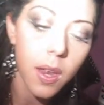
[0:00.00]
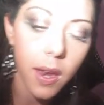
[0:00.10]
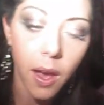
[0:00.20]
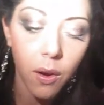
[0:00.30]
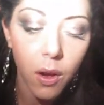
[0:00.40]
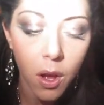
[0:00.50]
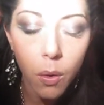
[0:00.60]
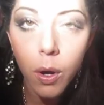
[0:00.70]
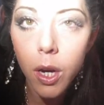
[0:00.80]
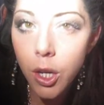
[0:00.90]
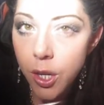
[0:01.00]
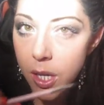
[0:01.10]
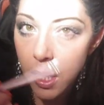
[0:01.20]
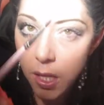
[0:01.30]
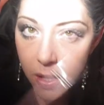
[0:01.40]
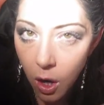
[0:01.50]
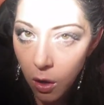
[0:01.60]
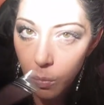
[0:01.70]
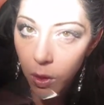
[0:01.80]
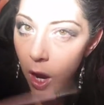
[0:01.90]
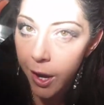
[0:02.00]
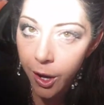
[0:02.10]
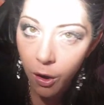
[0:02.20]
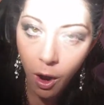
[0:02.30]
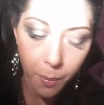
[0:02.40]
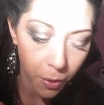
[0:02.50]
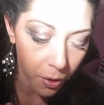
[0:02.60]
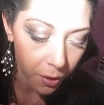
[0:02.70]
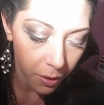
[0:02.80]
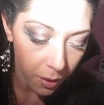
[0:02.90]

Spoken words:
Now, we're going to just start lining our upper